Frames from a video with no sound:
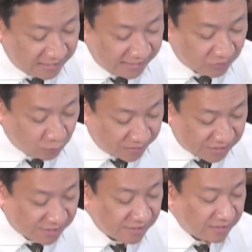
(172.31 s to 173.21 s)
it
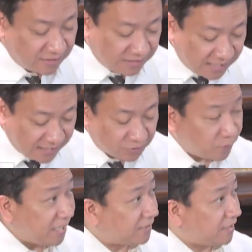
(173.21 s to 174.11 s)
was the other
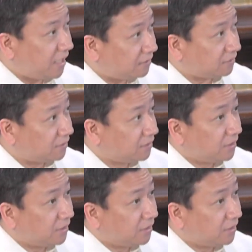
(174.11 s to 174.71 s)
way around.